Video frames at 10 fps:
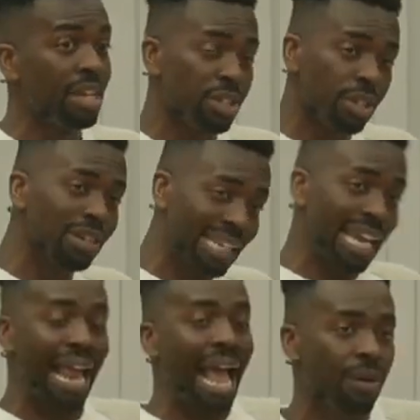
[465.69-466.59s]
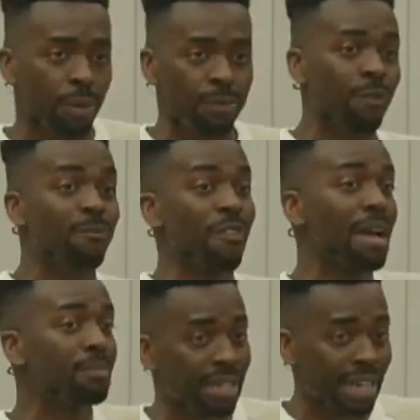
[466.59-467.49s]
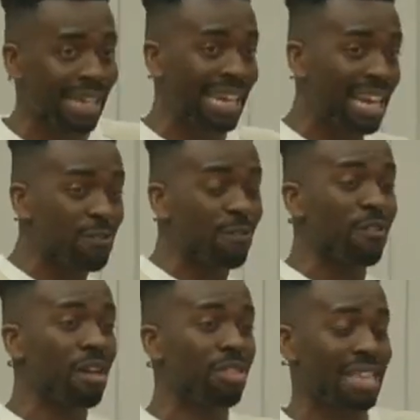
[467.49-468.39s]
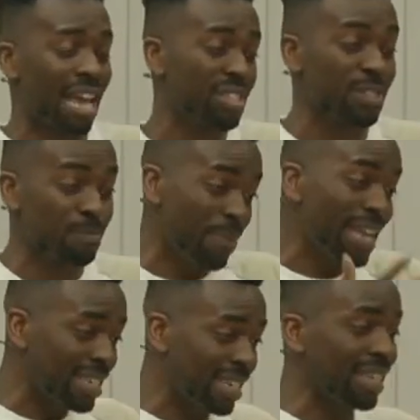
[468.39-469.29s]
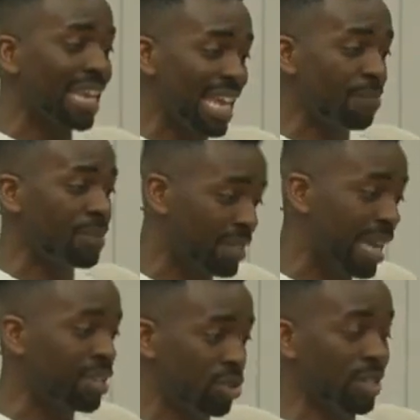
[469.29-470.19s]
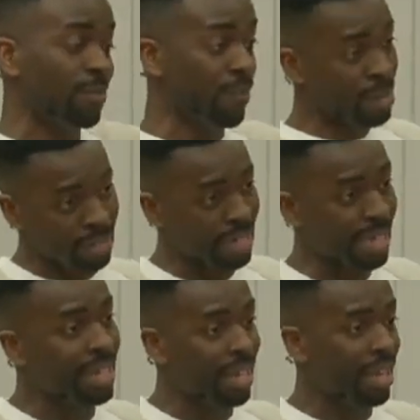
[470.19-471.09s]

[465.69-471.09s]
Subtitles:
Do you know, get out of your family and get out of your father's house is basically him saying to his family,